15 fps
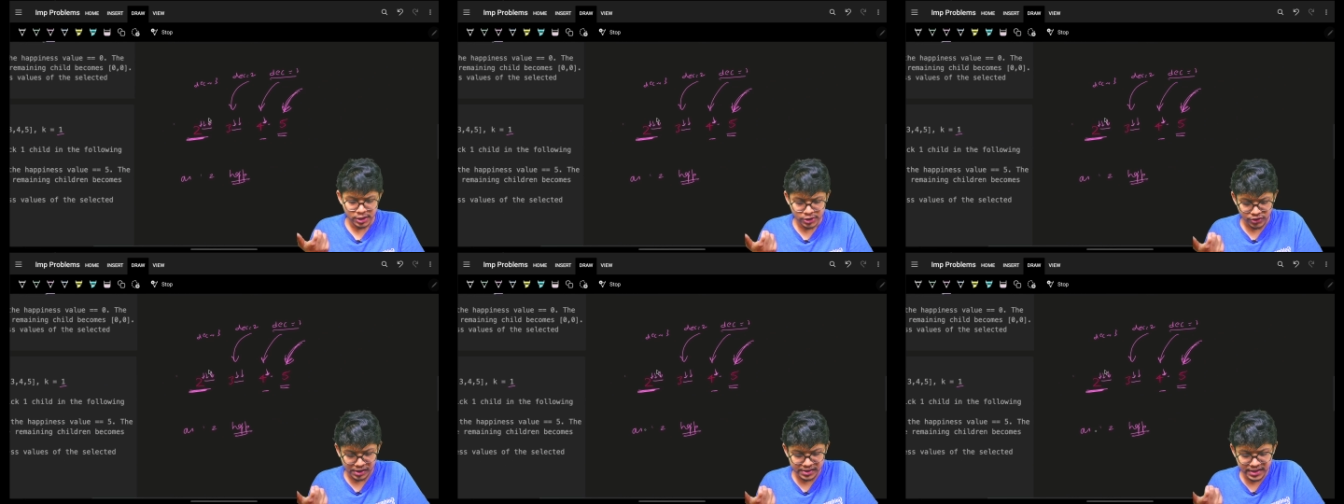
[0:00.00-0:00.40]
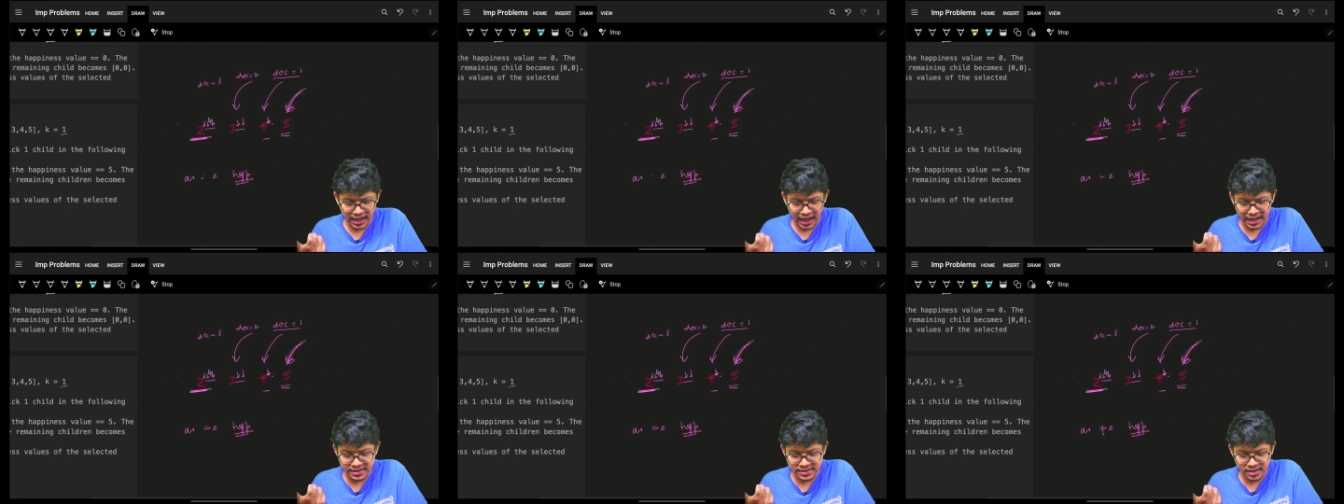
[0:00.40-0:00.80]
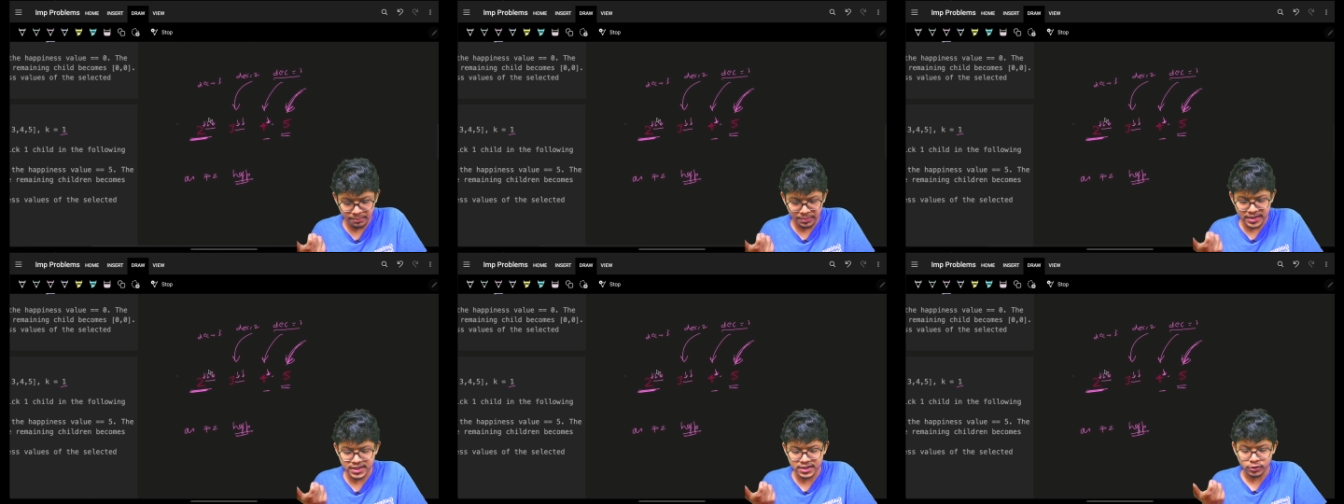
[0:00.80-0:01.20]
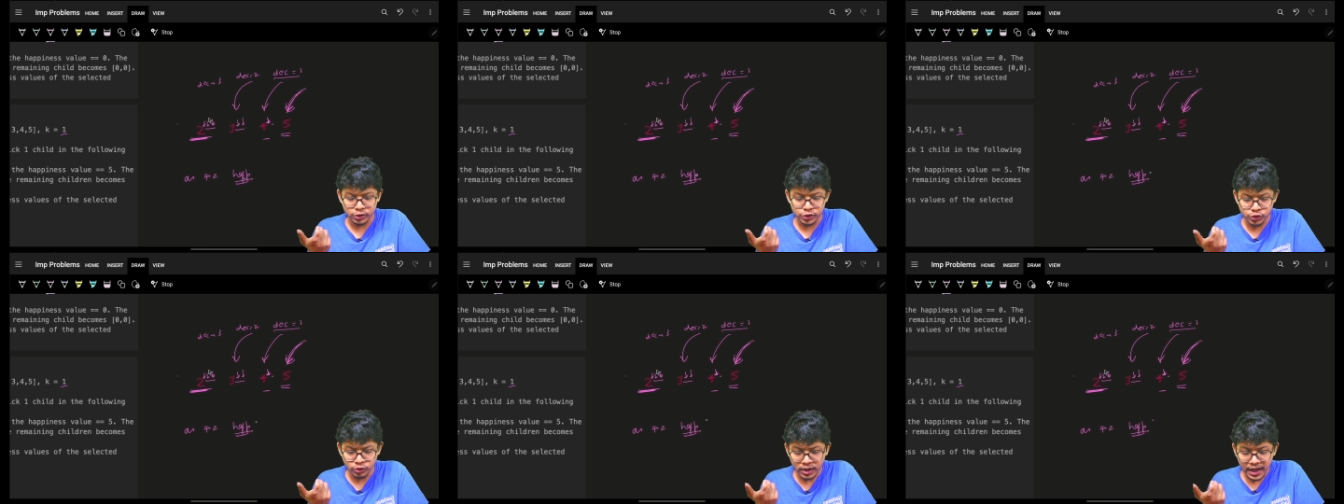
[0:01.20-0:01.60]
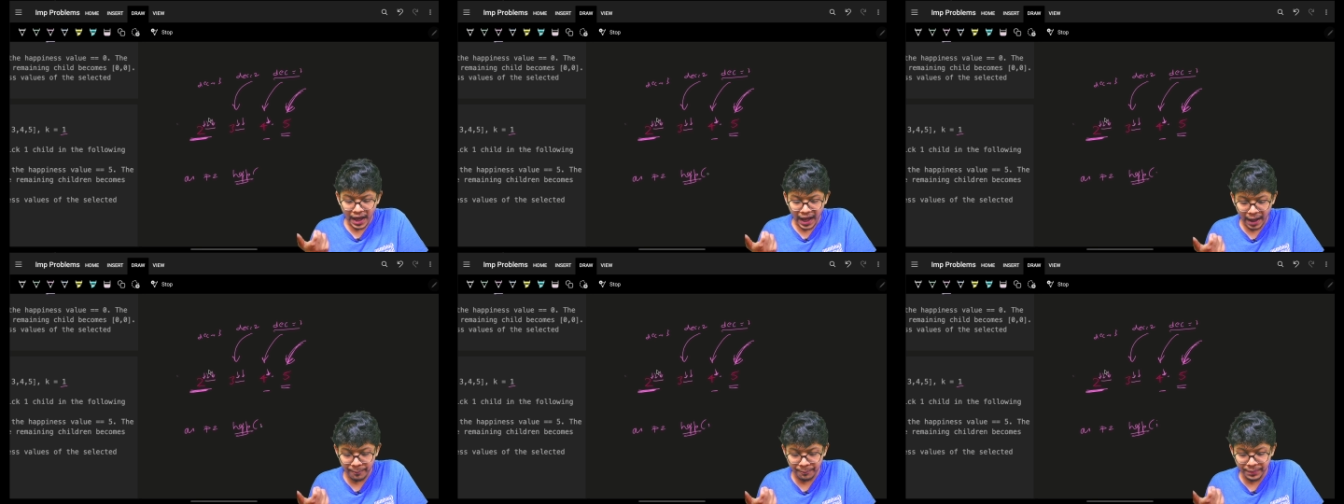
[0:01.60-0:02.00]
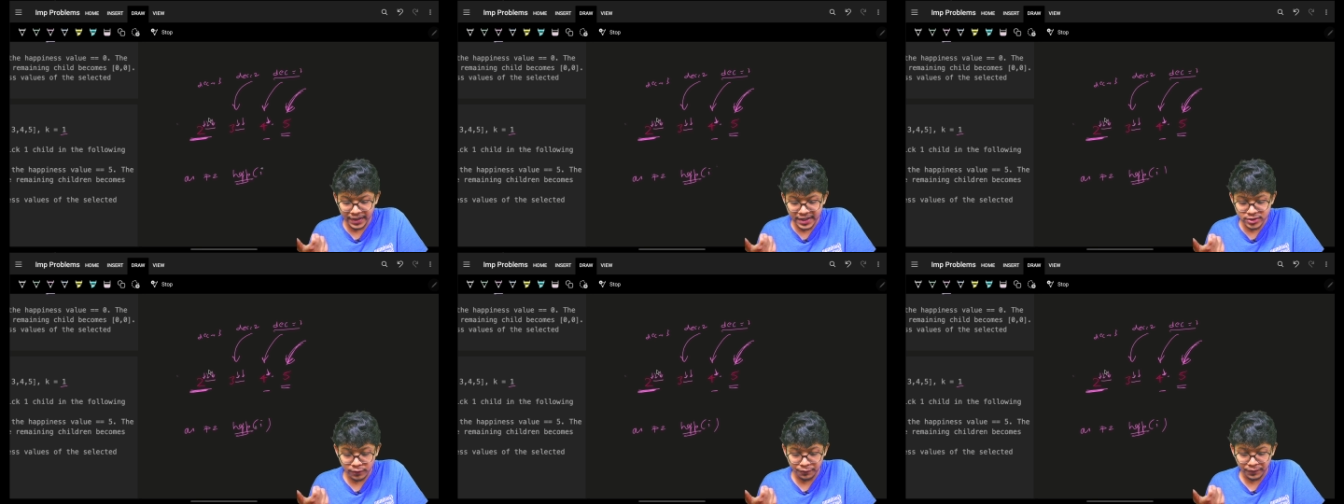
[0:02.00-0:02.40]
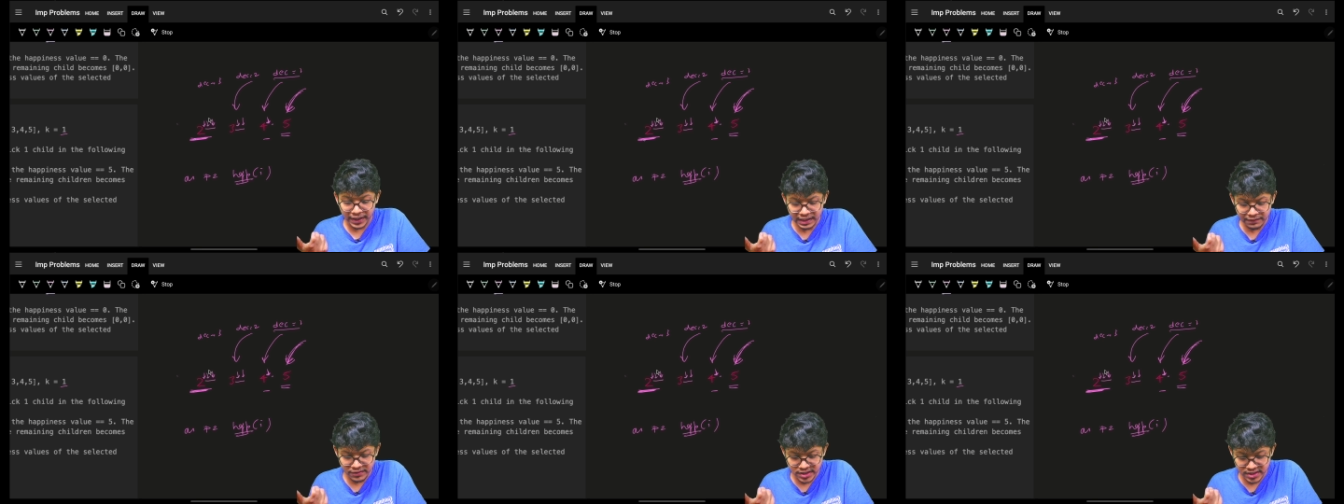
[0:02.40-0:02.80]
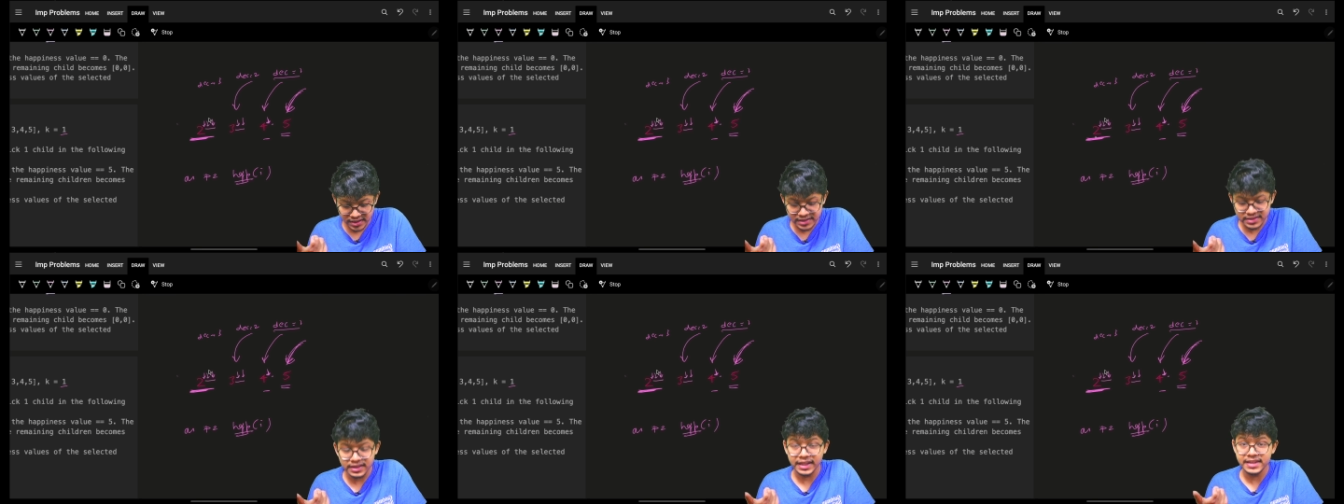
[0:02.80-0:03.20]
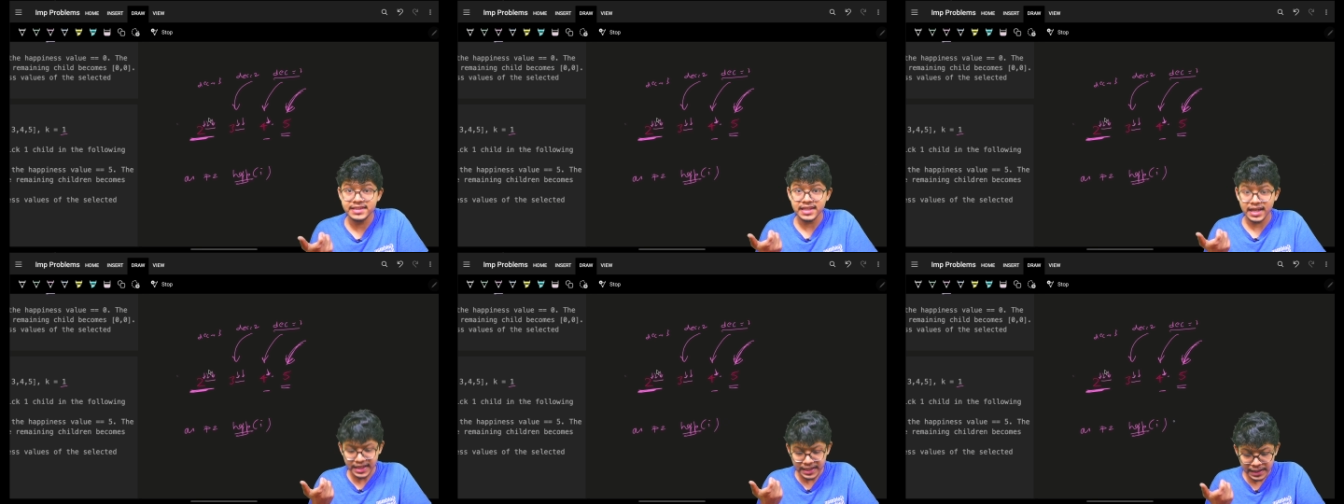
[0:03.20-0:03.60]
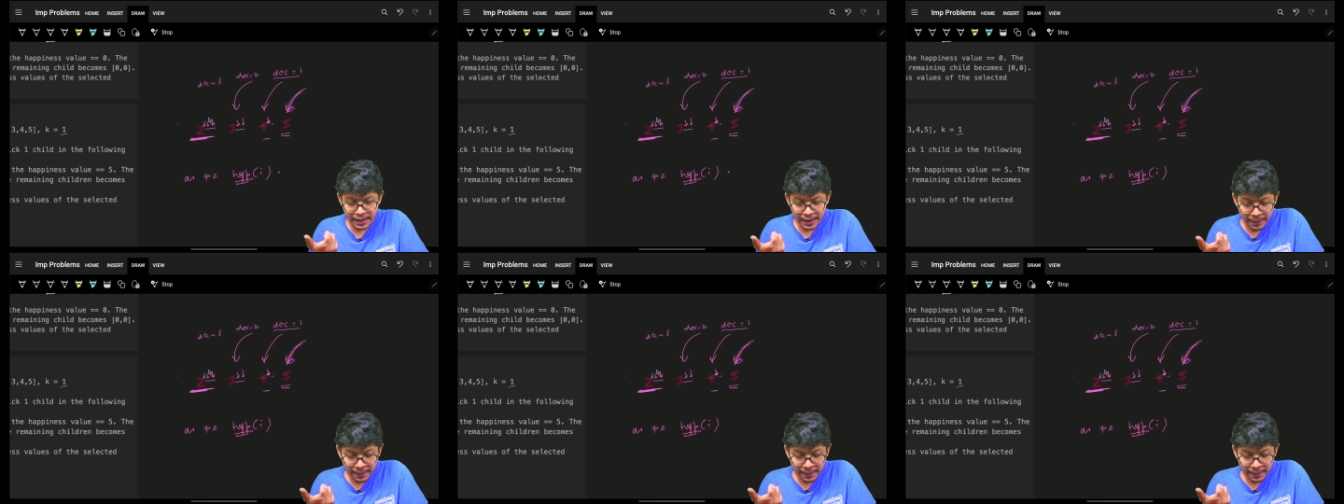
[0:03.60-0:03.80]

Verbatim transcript: So I'll say answer plus is equals to happiness of I, which is this, let's say I,